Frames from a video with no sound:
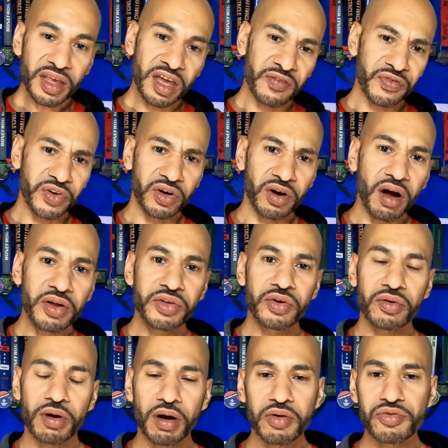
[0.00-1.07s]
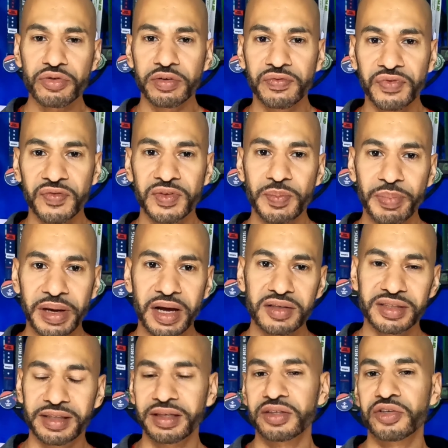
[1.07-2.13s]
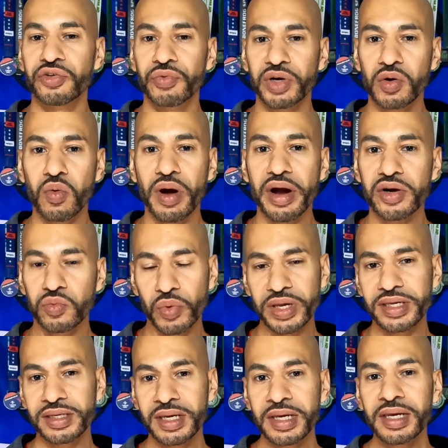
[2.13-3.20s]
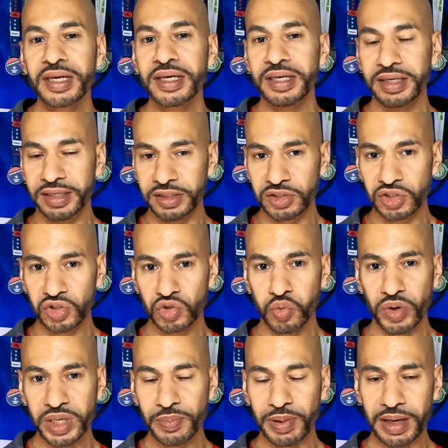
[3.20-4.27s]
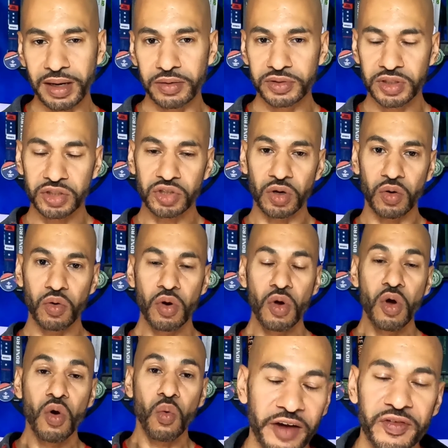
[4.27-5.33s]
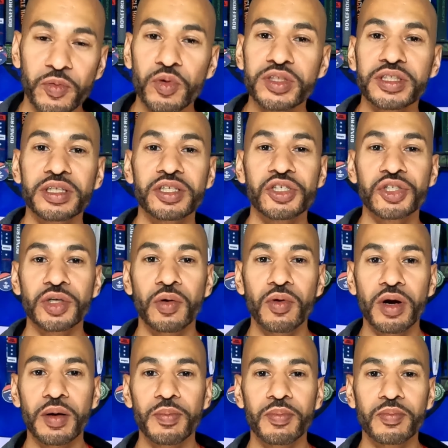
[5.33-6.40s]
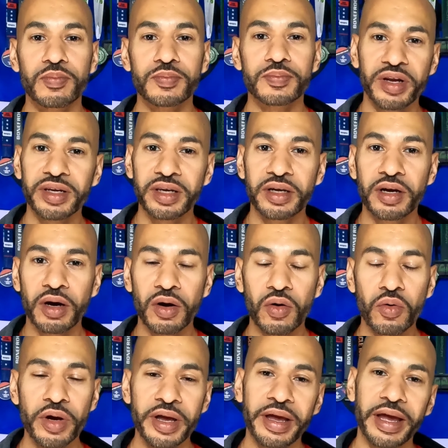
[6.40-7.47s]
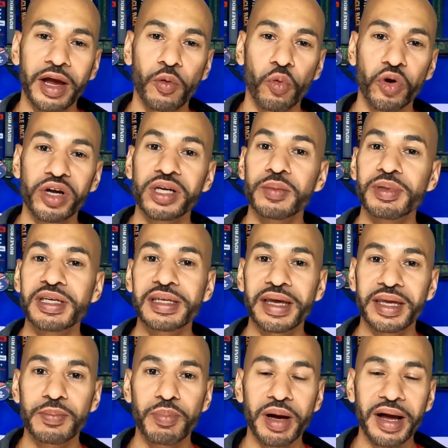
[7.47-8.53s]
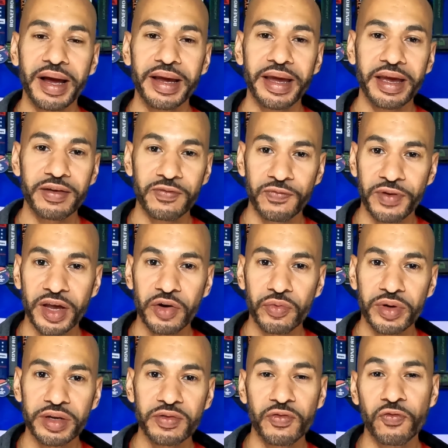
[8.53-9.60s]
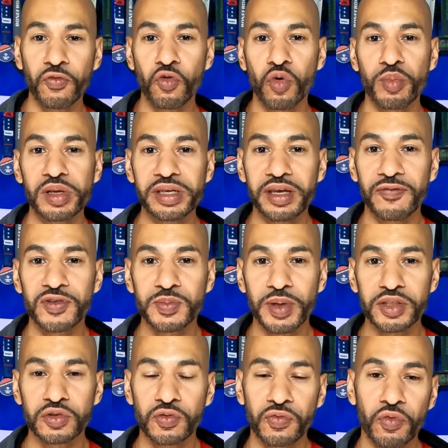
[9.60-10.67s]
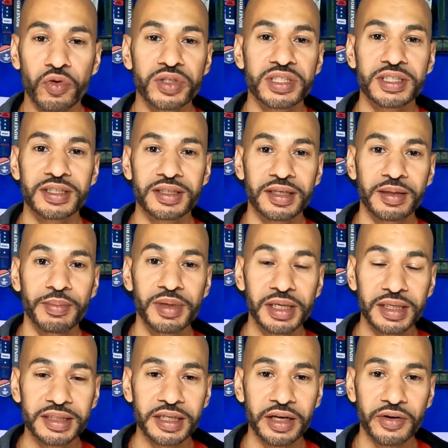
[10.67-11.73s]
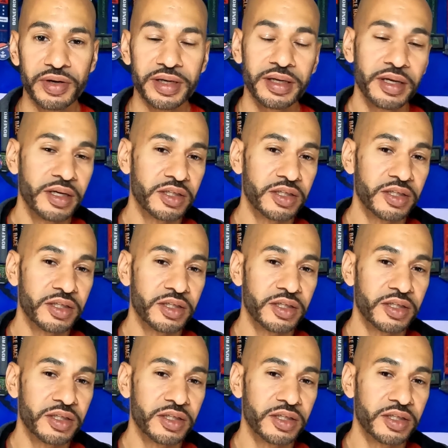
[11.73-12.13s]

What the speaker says: If you're under 150 pounds, I think your required weight is 20 pounds. So everyone's gonna show up ready to go, and we're gonna be led by a veteran, formerly of Special Forces in the military.